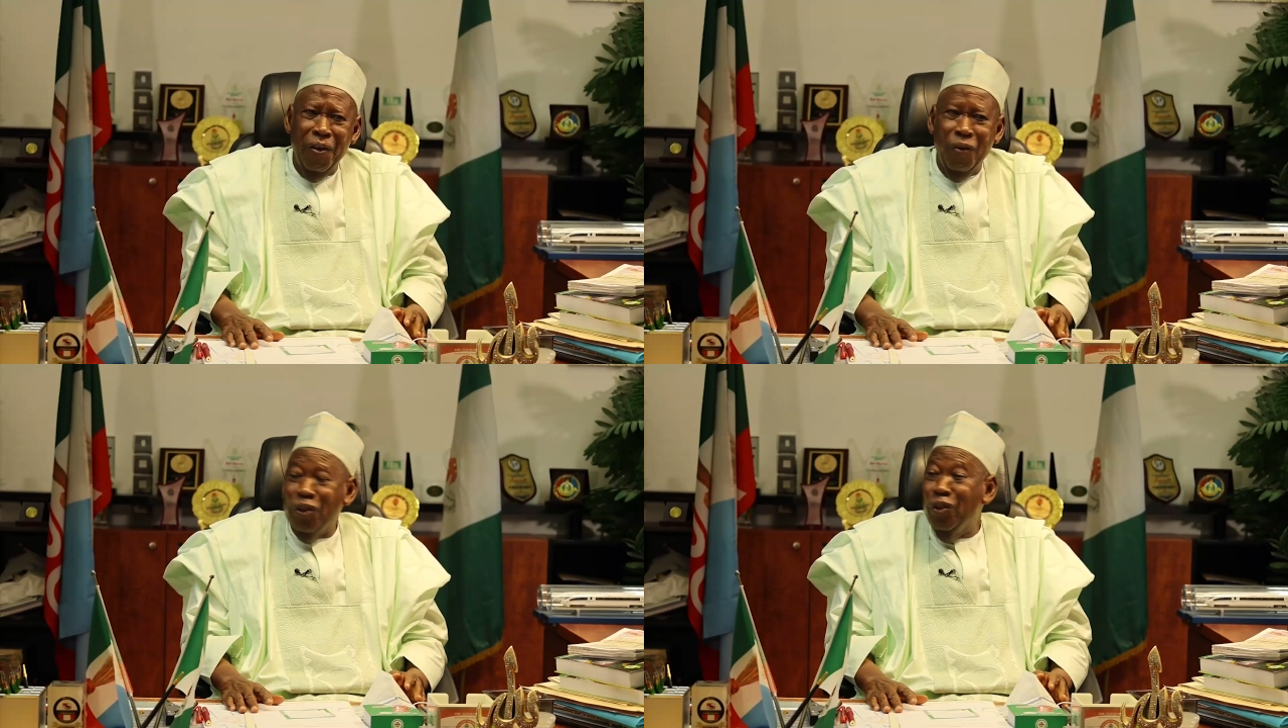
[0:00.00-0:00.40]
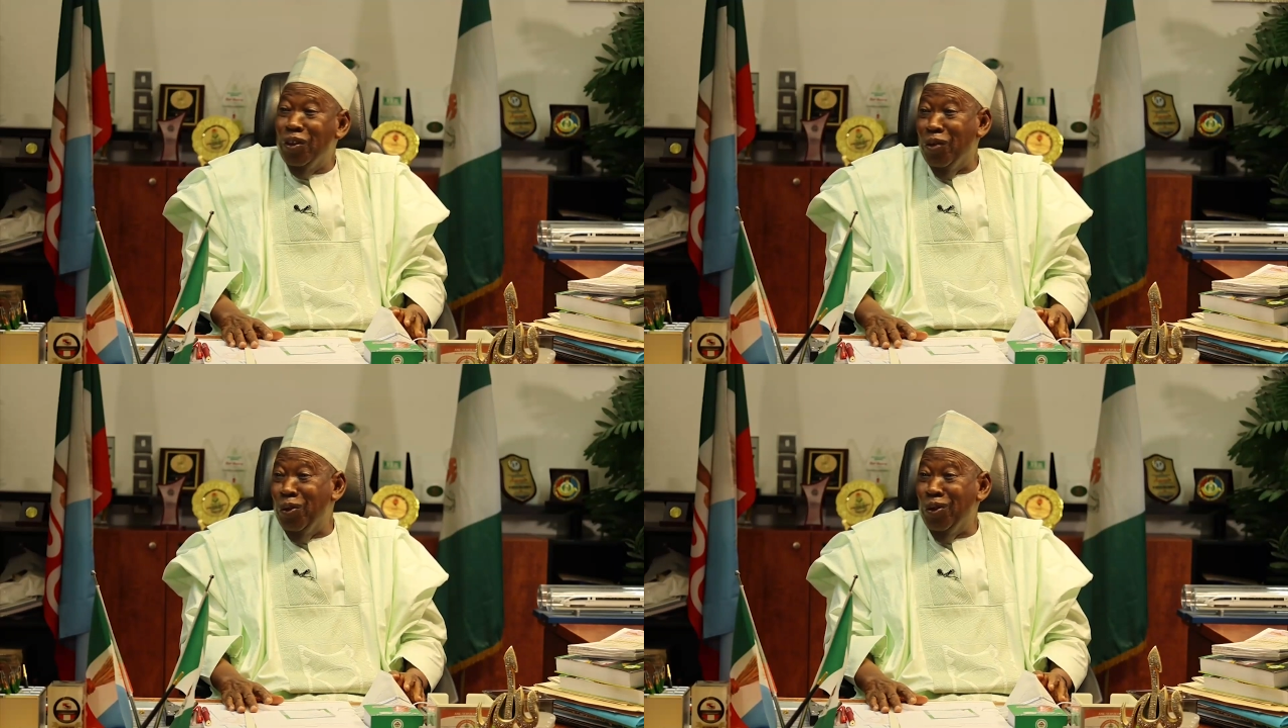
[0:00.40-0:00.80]
he was not
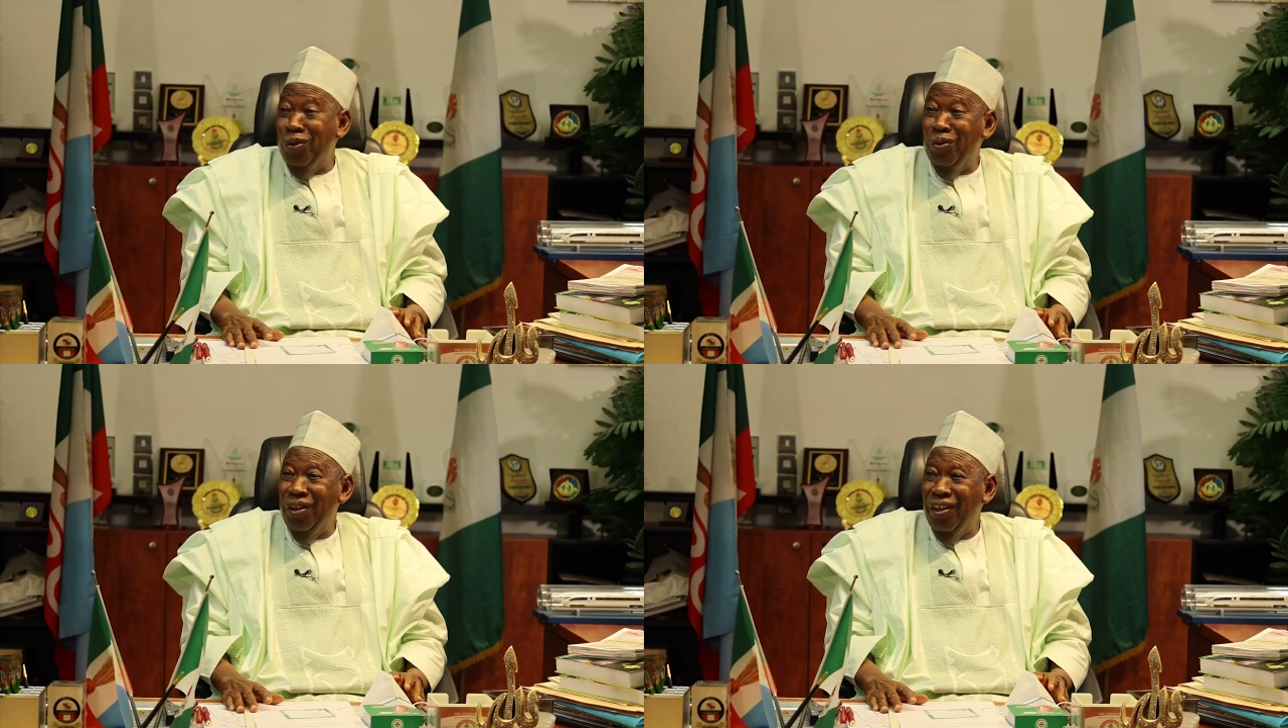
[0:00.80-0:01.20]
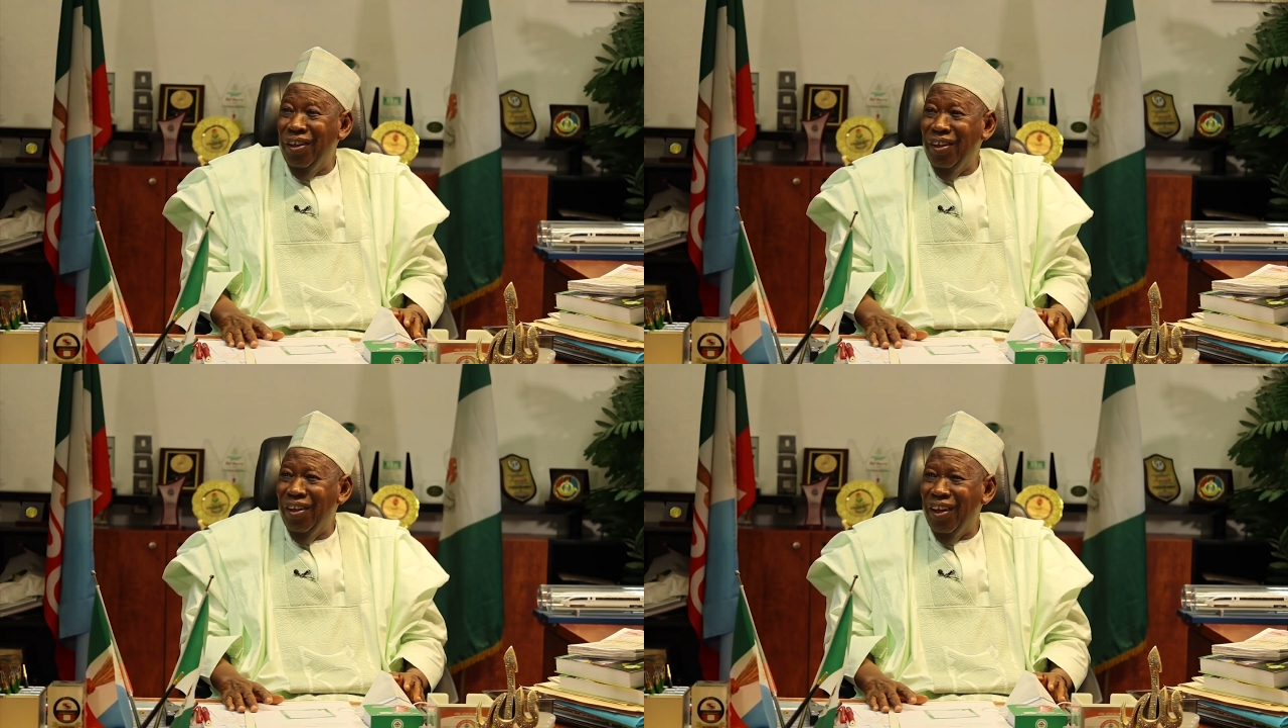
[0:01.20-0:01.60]
supposed to be
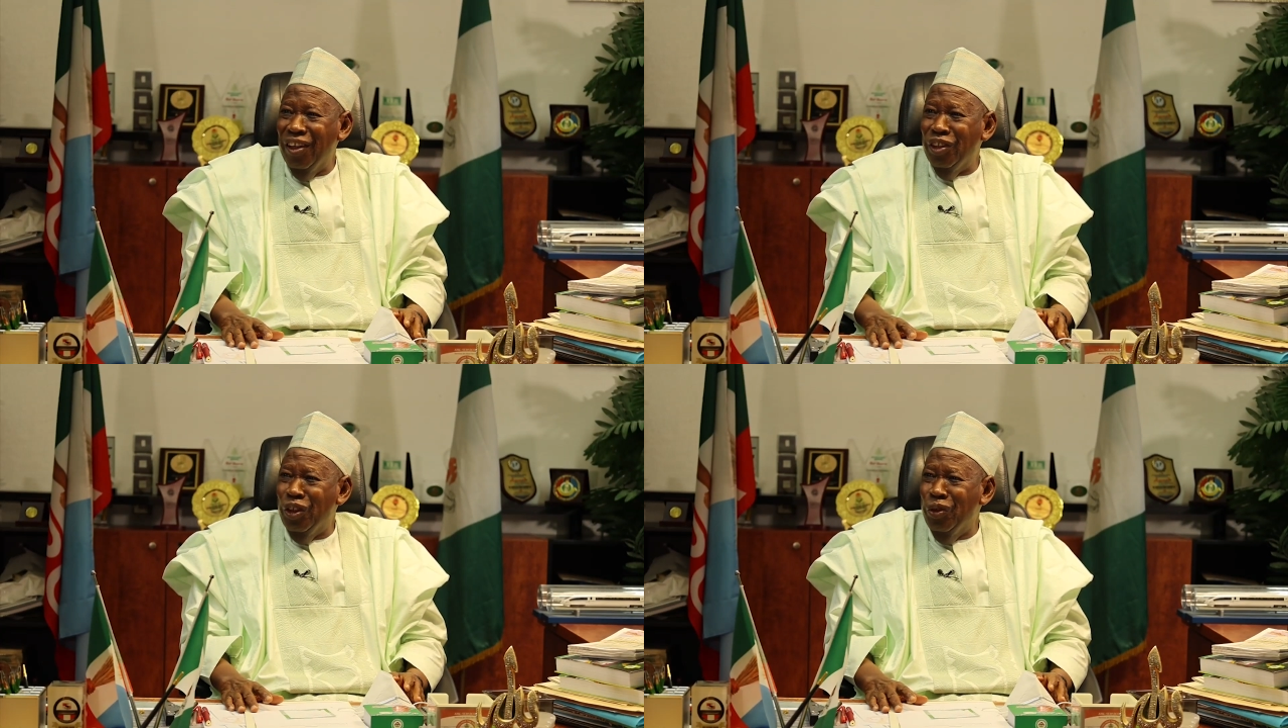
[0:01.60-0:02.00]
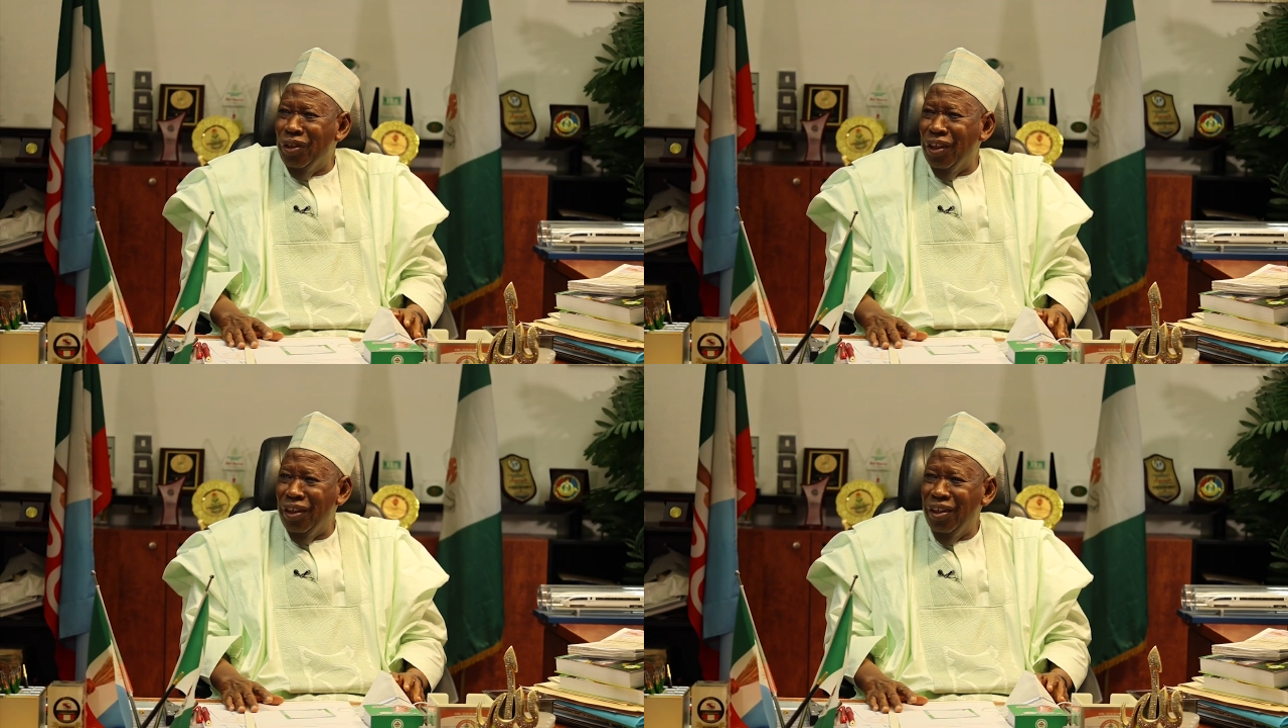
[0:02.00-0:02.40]

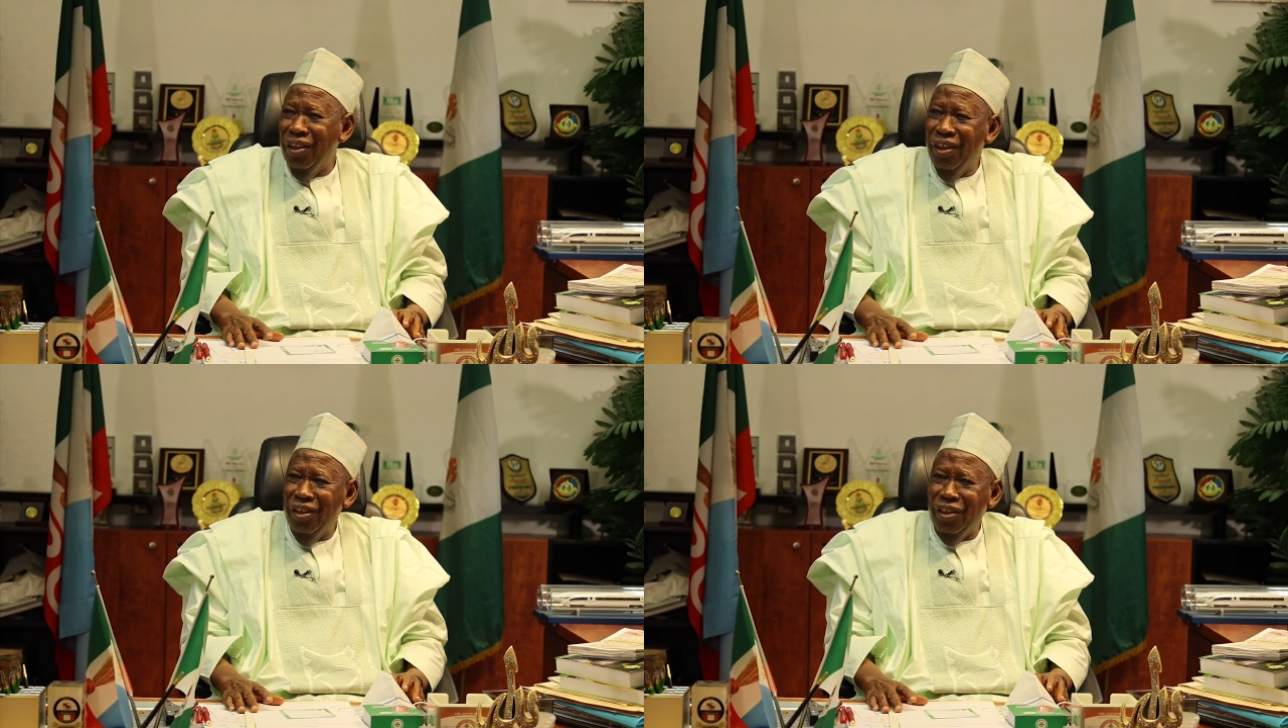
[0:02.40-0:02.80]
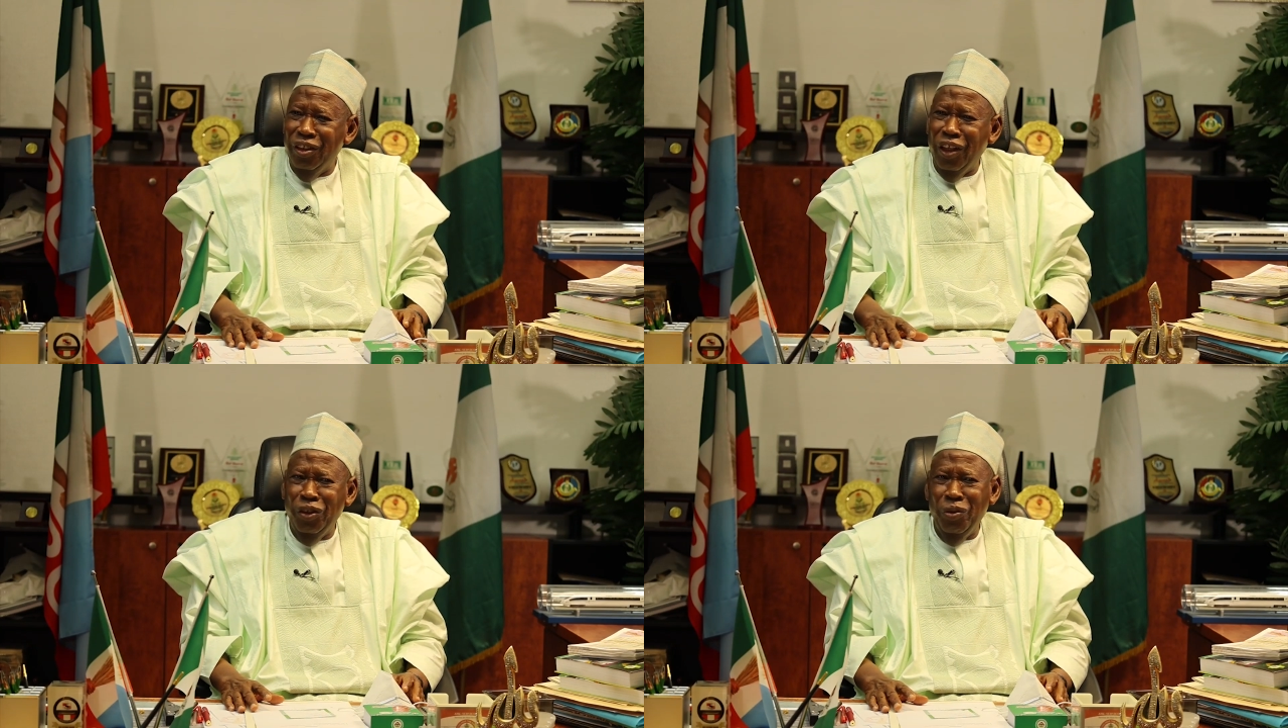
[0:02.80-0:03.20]
executed. The
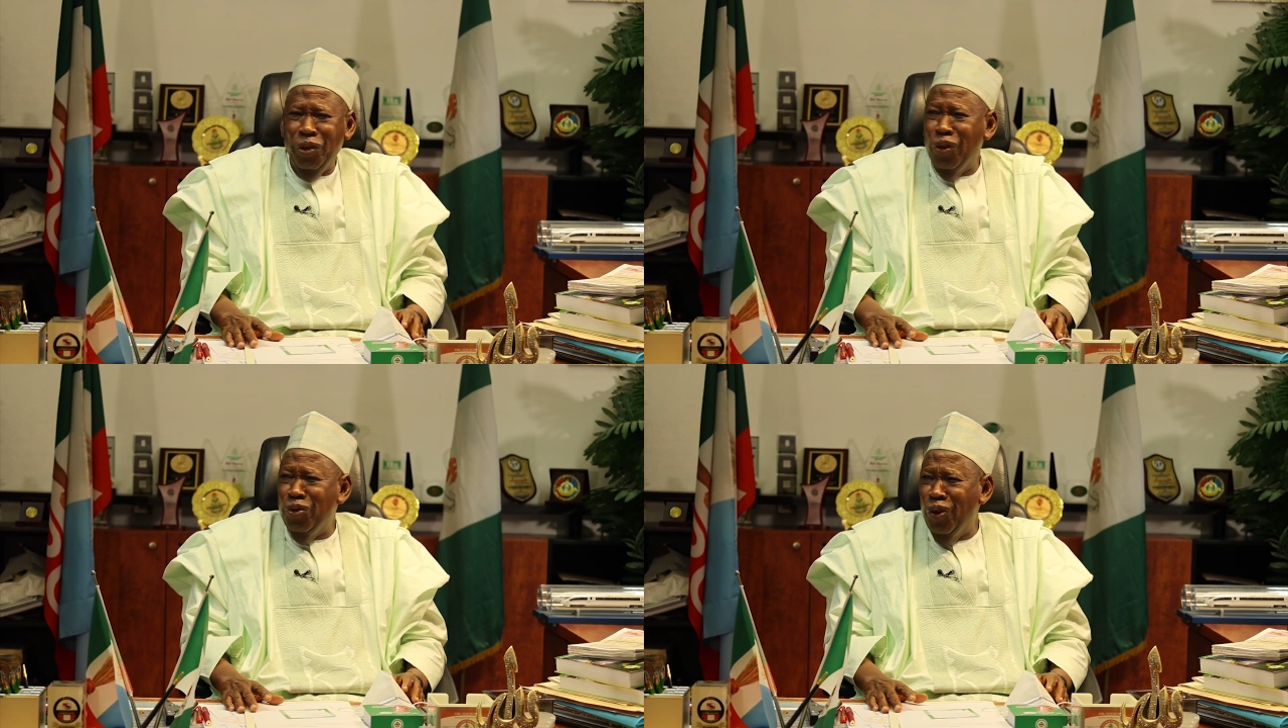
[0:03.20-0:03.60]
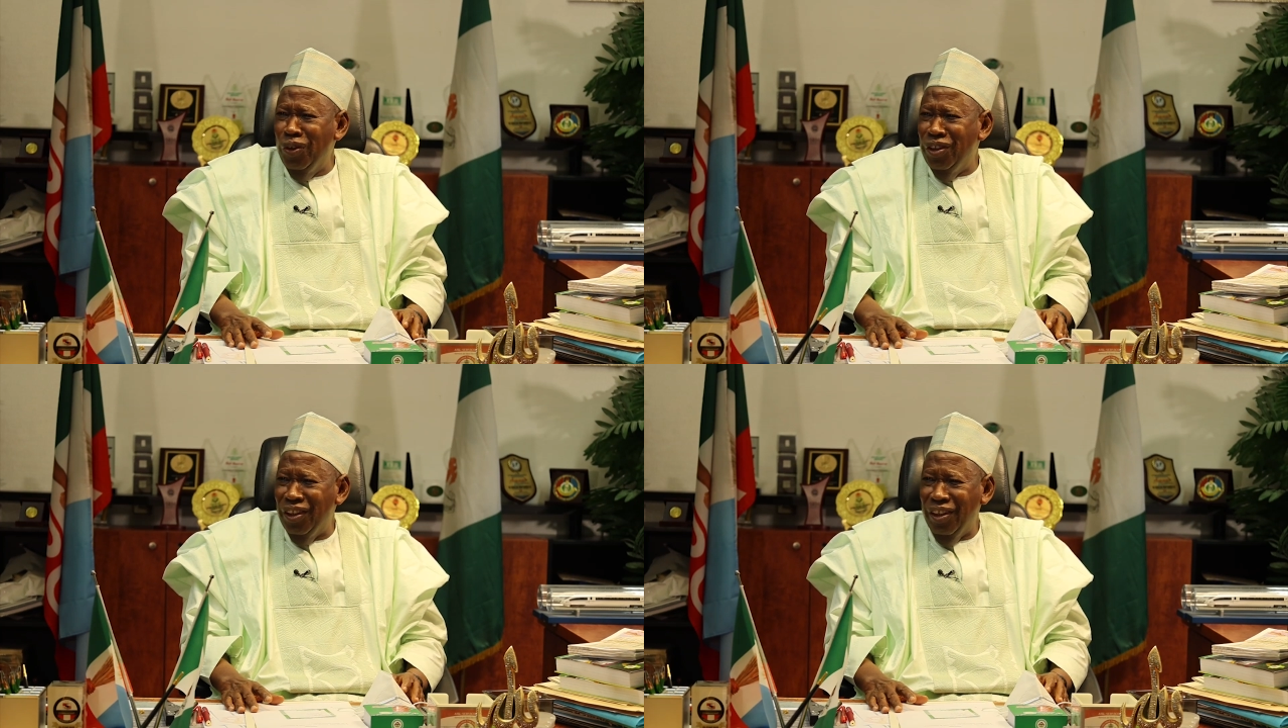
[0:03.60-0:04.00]
judgment was
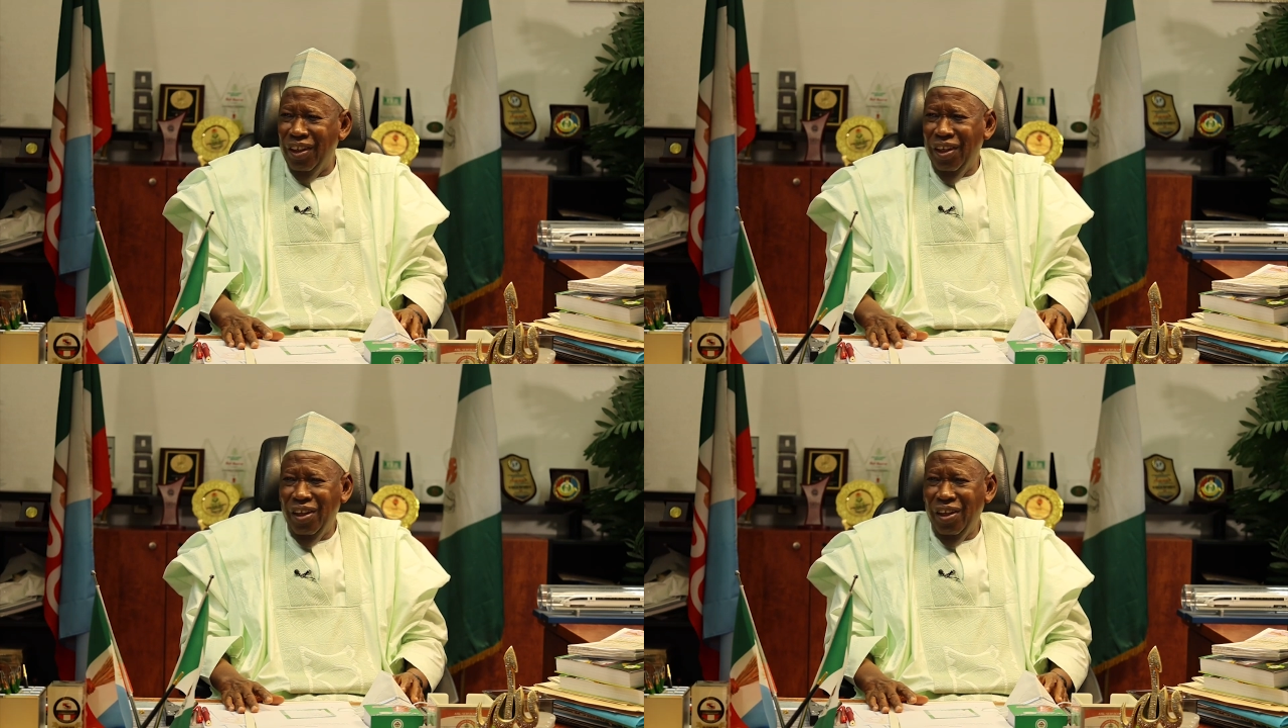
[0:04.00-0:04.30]
faulty.